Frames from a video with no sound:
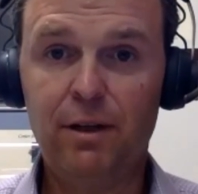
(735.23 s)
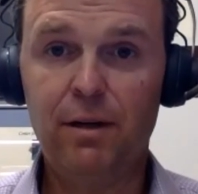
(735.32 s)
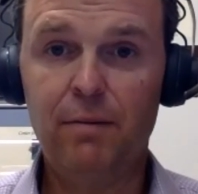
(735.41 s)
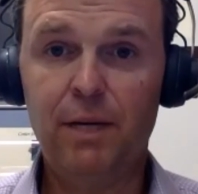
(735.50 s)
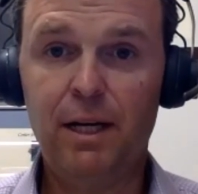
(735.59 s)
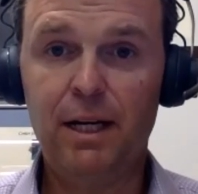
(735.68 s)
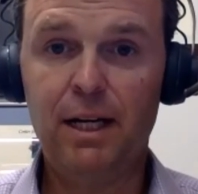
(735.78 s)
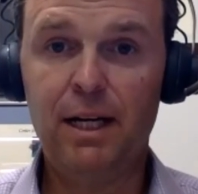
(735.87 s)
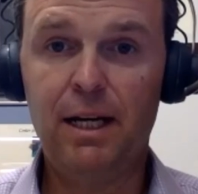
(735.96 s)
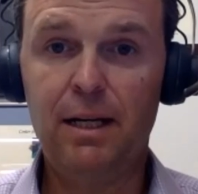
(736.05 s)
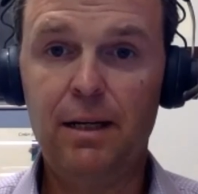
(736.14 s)
Um, and
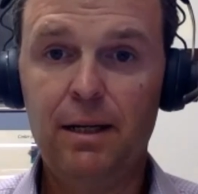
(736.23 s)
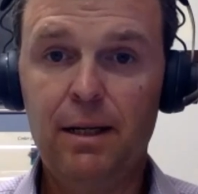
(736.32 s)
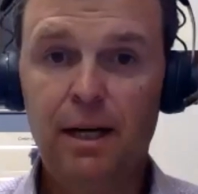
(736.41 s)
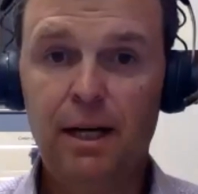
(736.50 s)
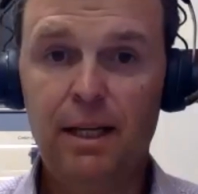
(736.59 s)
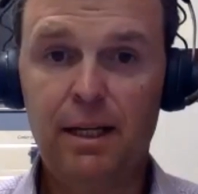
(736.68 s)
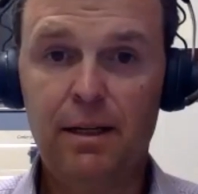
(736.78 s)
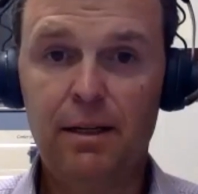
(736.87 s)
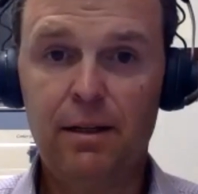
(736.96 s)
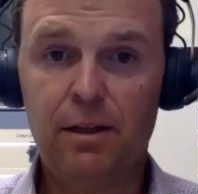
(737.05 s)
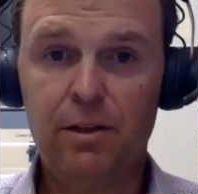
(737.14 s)
again, I
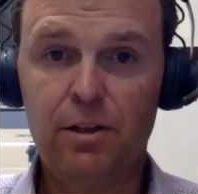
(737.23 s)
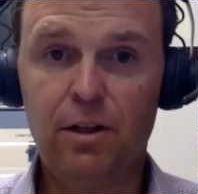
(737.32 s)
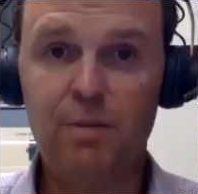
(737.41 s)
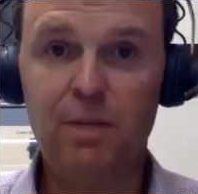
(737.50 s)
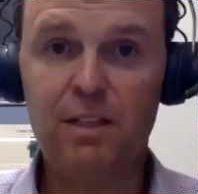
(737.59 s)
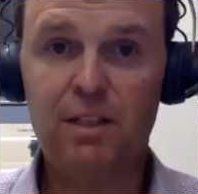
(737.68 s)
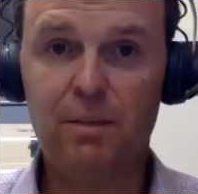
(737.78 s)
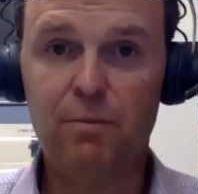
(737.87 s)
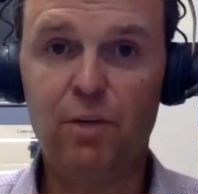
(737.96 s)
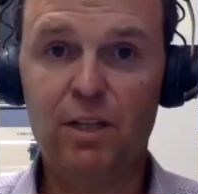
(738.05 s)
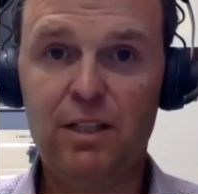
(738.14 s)
think there's going to be
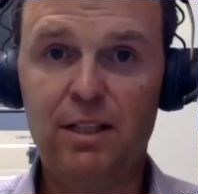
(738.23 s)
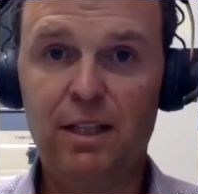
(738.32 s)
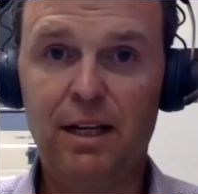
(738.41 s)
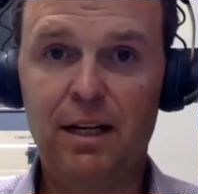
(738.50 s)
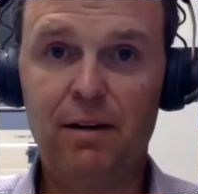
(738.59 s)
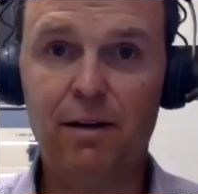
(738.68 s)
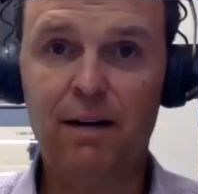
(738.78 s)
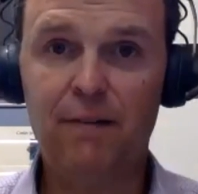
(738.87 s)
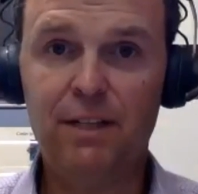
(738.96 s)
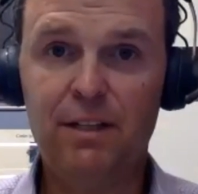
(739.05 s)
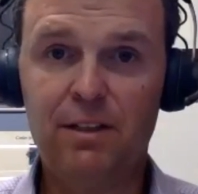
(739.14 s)
some risk there,
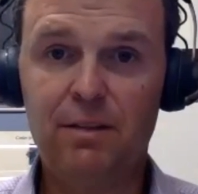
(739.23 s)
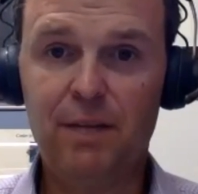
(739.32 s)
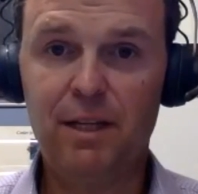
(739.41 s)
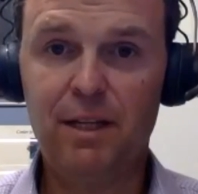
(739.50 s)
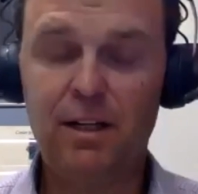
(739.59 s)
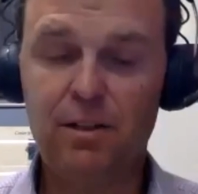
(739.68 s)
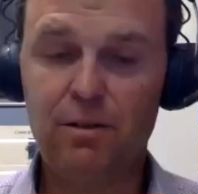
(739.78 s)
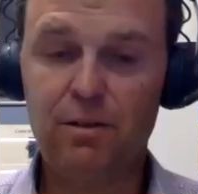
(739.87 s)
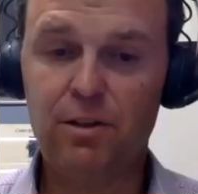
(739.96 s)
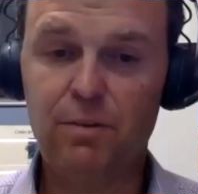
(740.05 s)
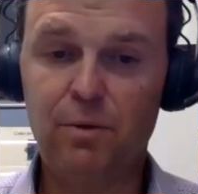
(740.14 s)
obviously, by the nature
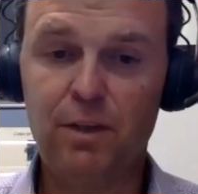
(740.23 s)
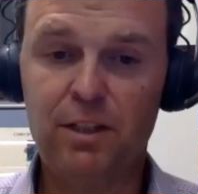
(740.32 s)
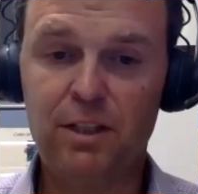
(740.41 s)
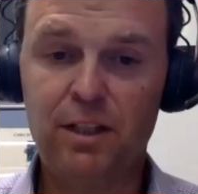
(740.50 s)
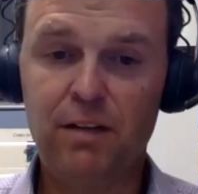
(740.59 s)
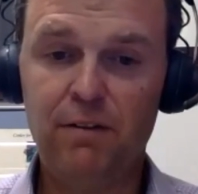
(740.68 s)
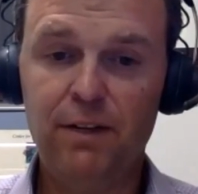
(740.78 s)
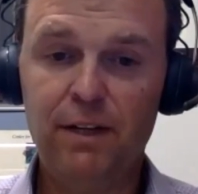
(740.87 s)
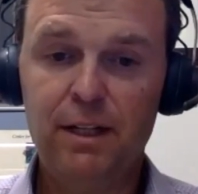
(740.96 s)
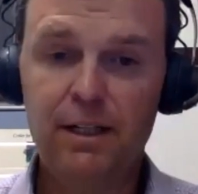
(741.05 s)
of the sport itself.